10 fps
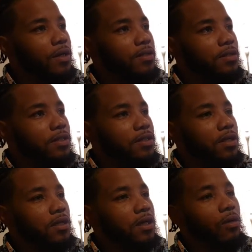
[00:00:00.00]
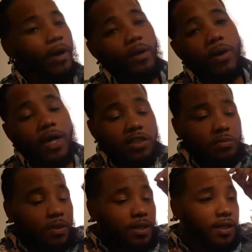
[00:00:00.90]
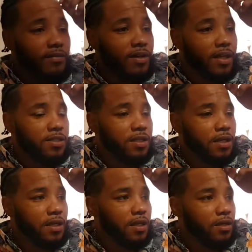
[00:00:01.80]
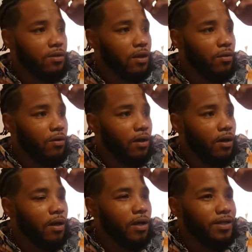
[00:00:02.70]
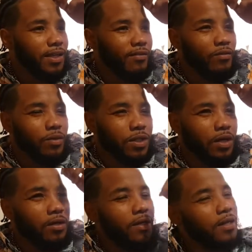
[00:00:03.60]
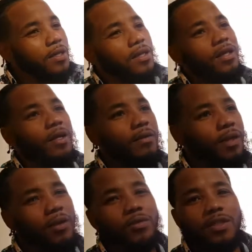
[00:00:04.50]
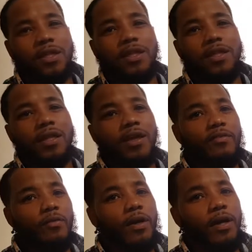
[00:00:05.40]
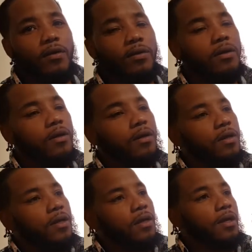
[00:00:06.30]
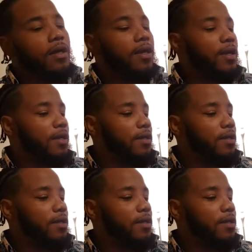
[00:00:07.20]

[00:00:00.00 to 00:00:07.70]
just a whitewash. But nevertheless, Devin was hurt in I think it was the 11th round, and